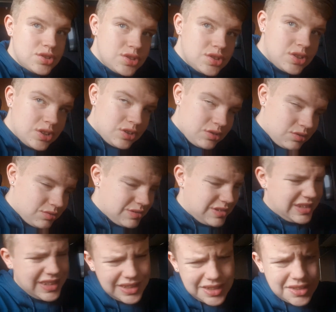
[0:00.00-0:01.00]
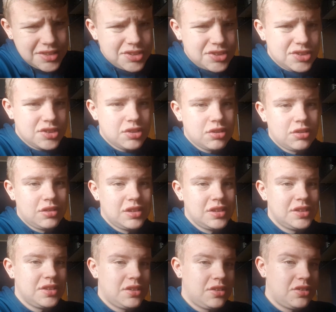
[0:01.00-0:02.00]
So that's
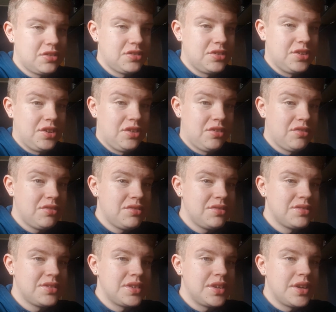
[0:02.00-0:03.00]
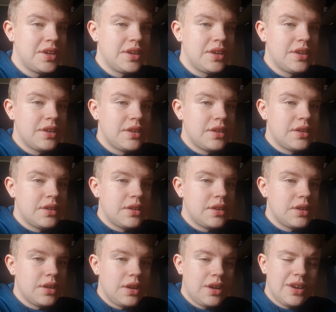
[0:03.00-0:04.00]
what I'll do. And one is JoJo,
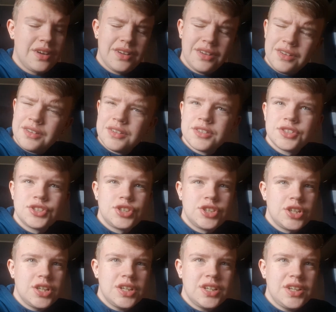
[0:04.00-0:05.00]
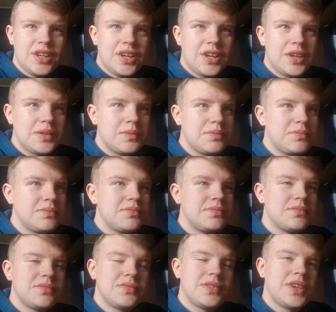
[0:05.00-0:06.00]
and I'm. Shut up,
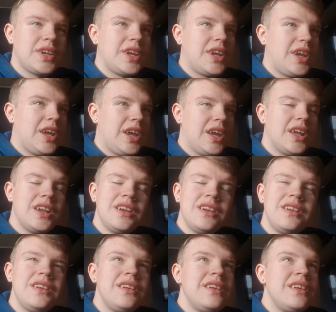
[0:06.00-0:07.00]
kid.